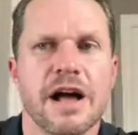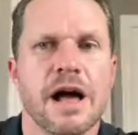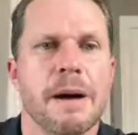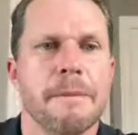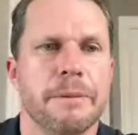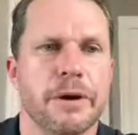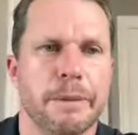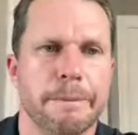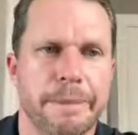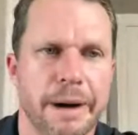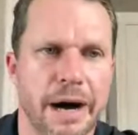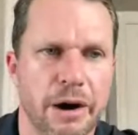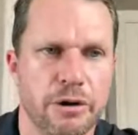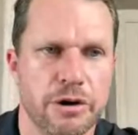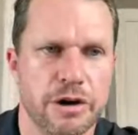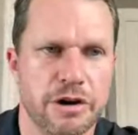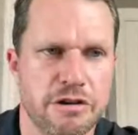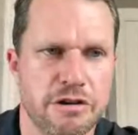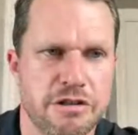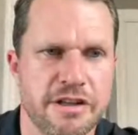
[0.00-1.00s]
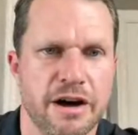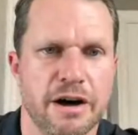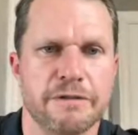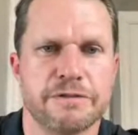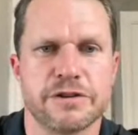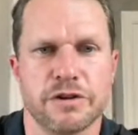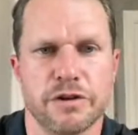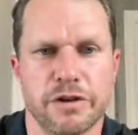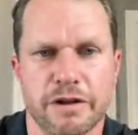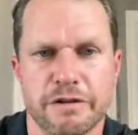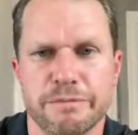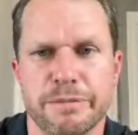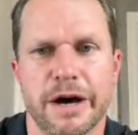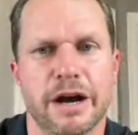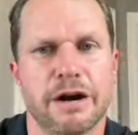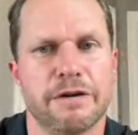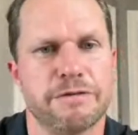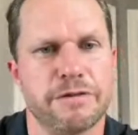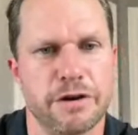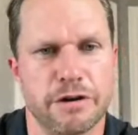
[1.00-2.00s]
But empower yourself to live better
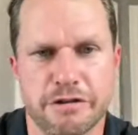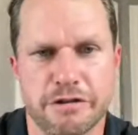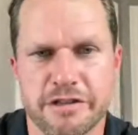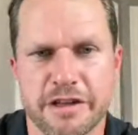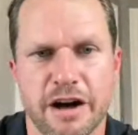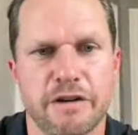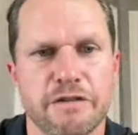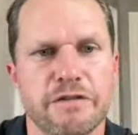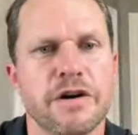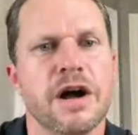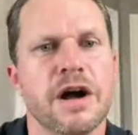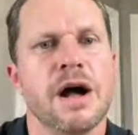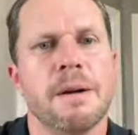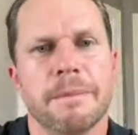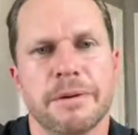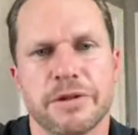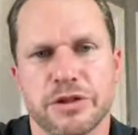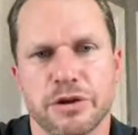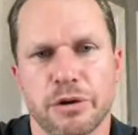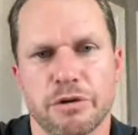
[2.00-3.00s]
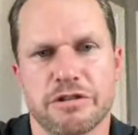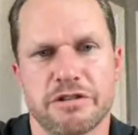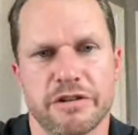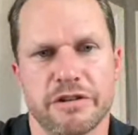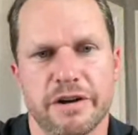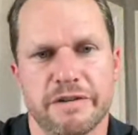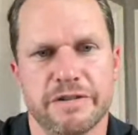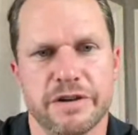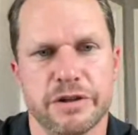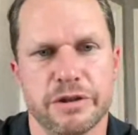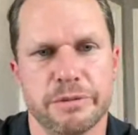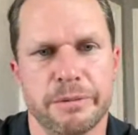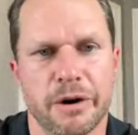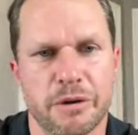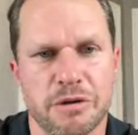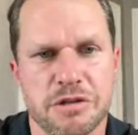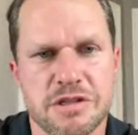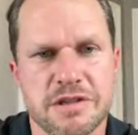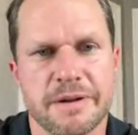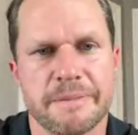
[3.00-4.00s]
for yourself, but those that love you the
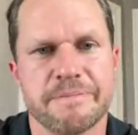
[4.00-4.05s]
most.